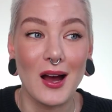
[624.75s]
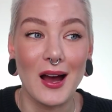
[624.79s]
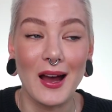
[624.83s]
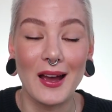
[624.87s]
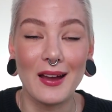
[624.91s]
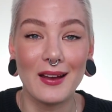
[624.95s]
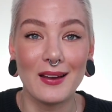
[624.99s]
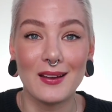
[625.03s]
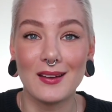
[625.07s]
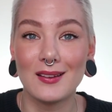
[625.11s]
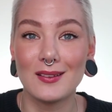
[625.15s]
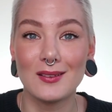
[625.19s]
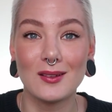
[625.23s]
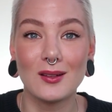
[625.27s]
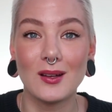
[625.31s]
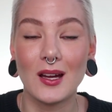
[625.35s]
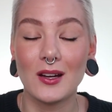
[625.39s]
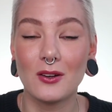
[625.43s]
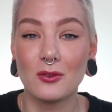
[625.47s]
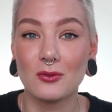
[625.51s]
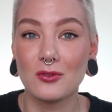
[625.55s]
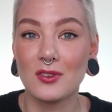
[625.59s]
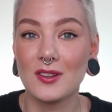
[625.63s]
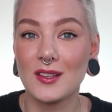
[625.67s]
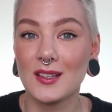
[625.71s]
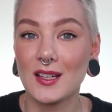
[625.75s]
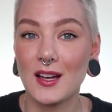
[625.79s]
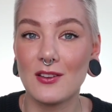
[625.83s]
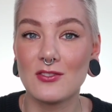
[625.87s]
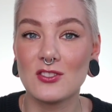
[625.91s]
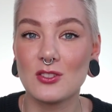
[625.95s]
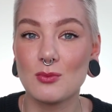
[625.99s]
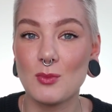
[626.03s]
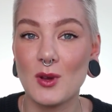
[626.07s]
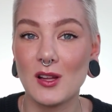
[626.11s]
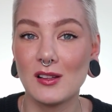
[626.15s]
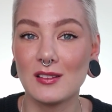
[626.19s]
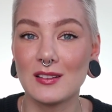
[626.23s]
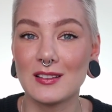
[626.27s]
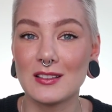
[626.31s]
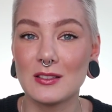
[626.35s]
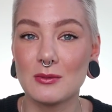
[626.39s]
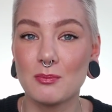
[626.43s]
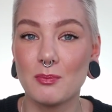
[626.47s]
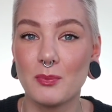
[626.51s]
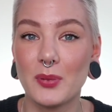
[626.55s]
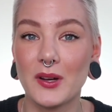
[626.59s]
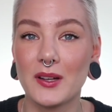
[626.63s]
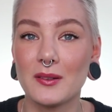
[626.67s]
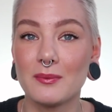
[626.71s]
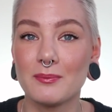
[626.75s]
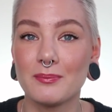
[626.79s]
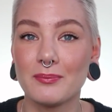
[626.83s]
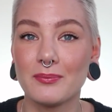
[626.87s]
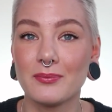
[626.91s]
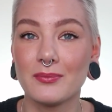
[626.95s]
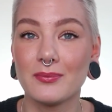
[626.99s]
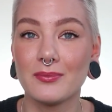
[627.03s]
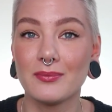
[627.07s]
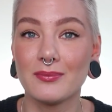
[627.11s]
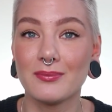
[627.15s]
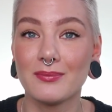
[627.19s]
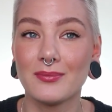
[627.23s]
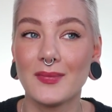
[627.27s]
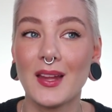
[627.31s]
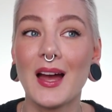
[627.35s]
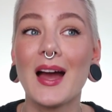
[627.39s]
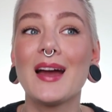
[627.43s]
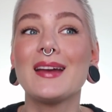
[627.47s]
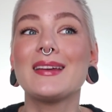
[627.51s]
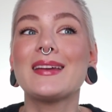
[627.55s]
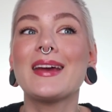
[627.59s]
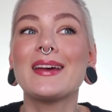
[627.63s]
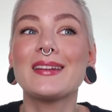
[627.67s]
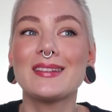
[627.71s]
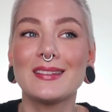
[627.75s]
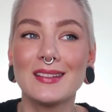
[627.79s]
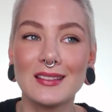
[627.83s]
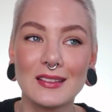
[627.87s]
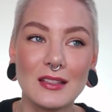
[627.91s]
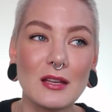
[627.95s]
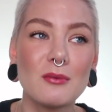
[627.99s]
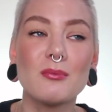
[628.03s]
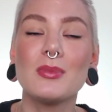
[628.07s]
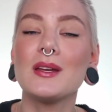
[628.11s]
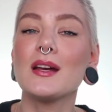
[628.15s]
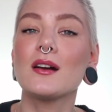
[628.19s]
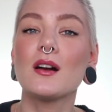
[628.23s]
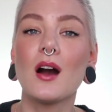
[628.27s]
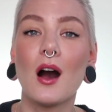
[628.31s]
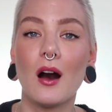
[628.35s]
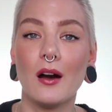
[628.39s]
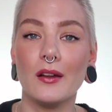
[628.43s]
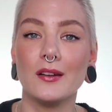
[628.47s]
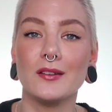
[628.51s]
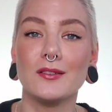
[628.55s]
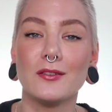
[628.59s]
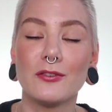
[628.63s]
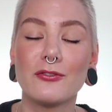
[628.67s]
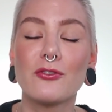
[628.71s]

I don't think I've smelled it, but I guess it can be a con.